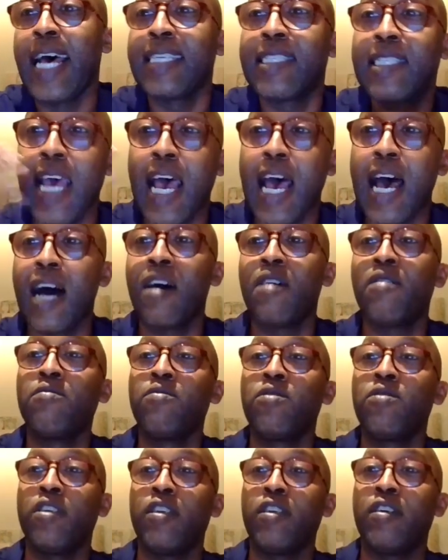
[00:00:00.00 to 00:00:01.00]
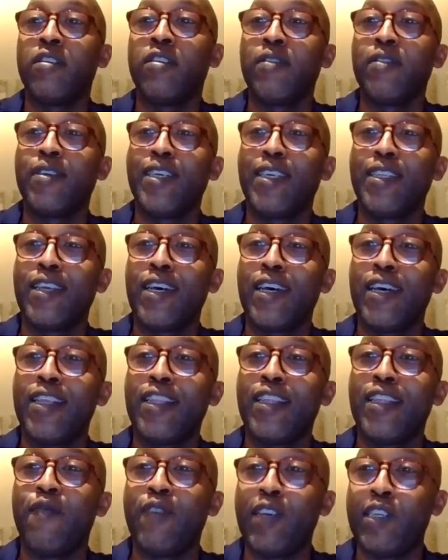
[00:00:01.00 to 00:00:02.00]
how,
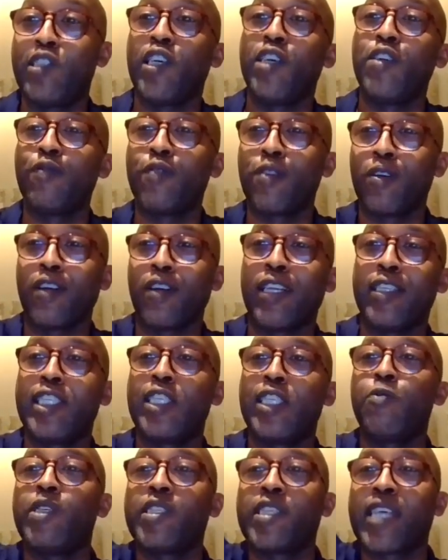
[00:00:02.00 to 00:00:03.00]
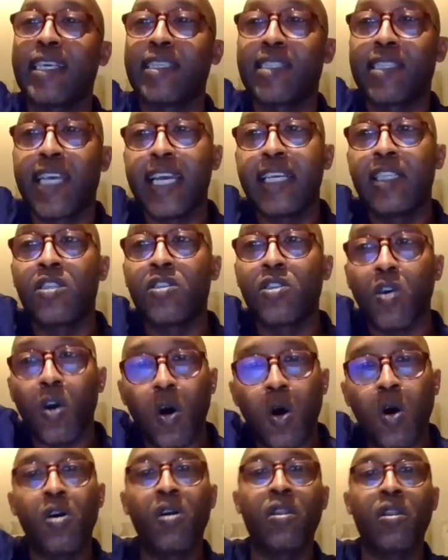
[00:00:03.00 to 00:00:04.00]
the vision of the organization was cascaded
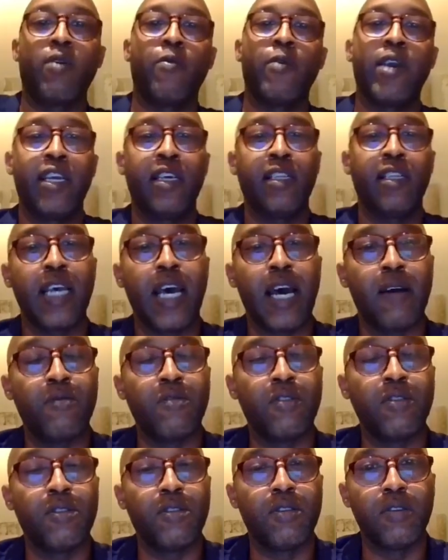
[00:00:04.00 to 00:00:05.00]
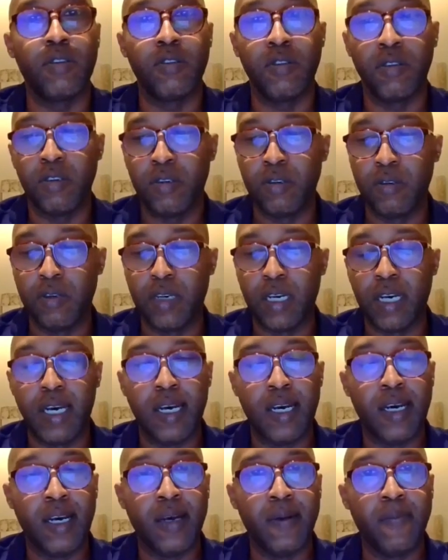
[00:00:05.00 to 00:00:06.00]
all the way down to
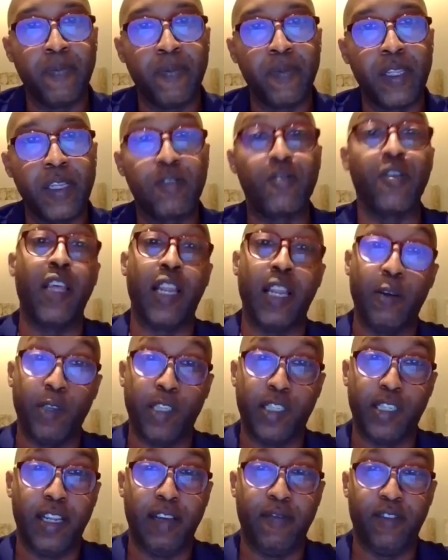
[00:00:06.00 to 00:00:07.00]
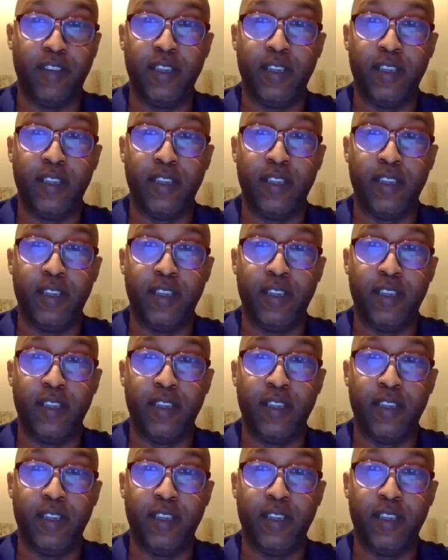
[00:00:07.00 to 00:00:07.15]
the lowest level,